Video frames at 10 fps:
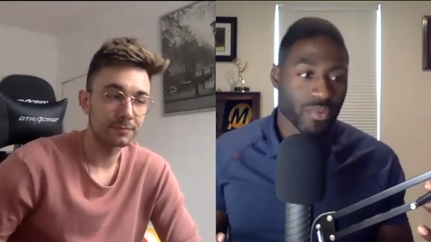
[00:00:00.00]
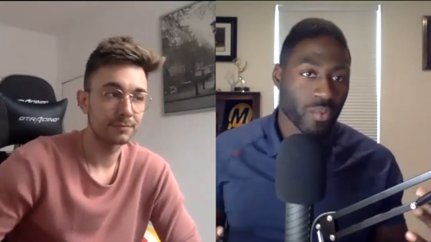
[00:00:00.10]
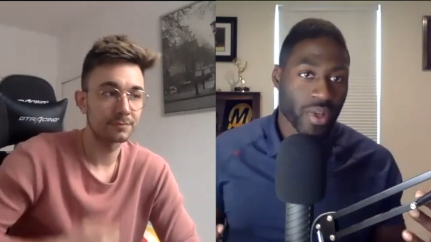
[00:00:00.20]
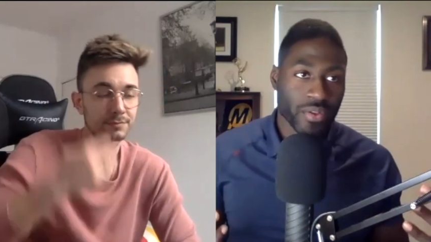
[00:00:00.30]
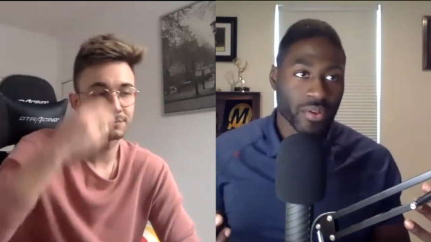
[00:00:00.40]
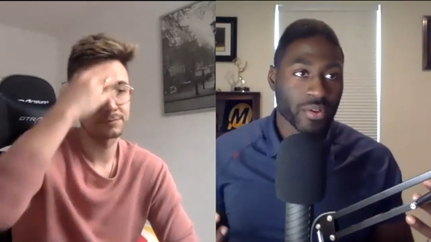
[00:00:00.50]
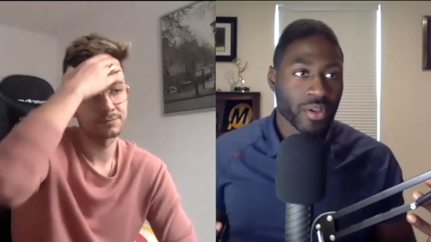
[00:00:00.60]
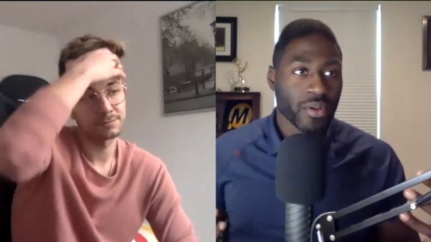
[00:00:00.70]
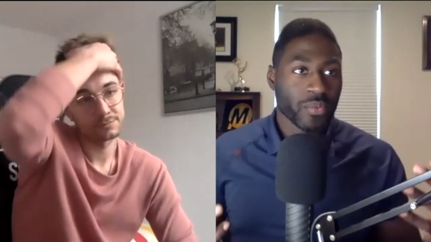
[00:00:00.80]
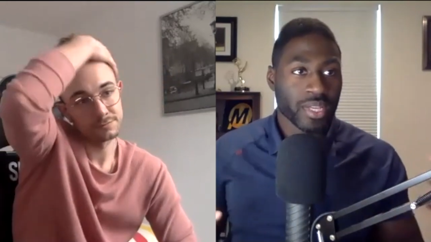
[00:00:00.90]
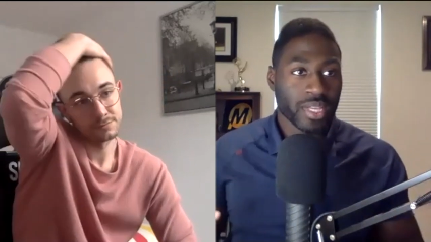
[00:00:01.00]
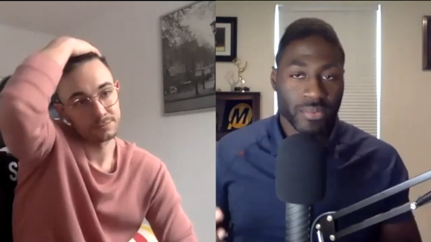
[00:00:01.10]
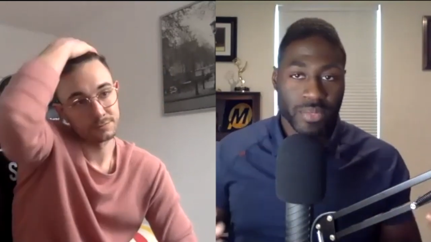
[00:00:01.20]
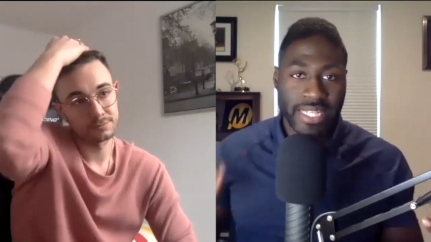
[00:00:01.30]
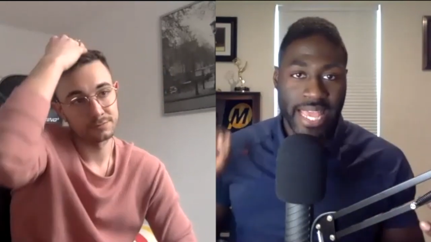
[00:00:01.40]
Speaker 1: whether we
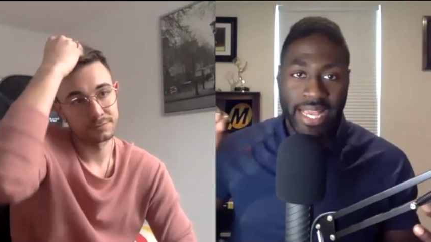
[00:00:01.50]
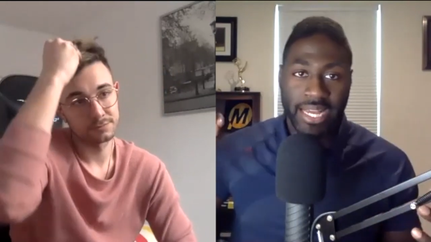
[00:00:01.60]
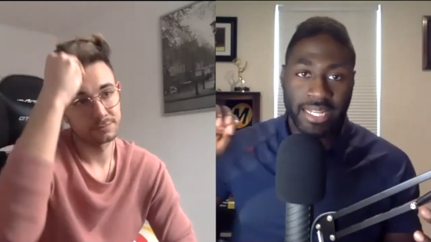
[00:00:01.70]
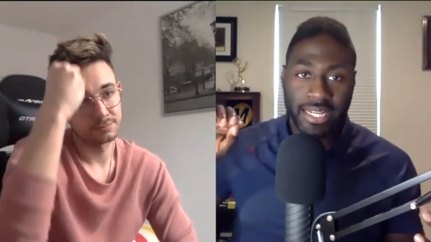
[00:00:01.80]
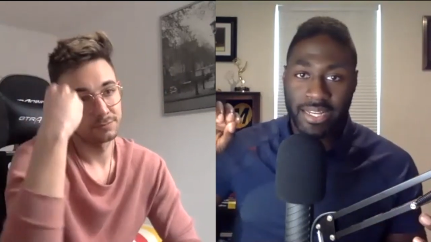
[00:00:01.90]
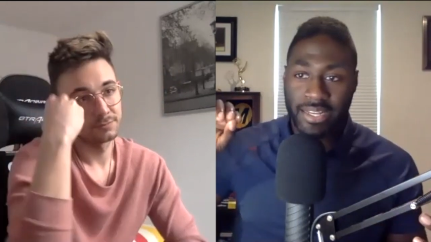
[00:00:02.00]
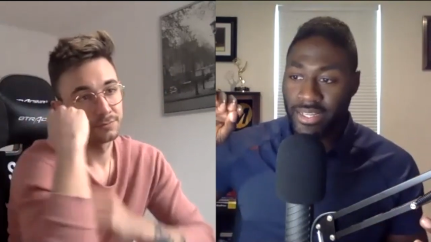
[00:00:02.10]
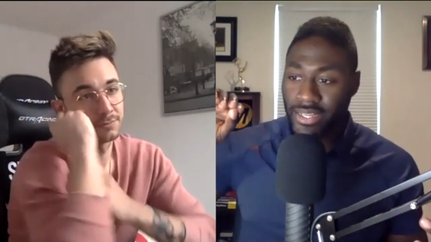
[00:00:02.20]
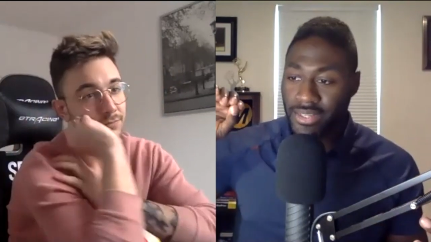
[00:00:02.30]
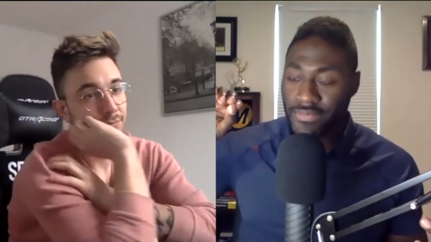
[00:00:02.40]
we take a,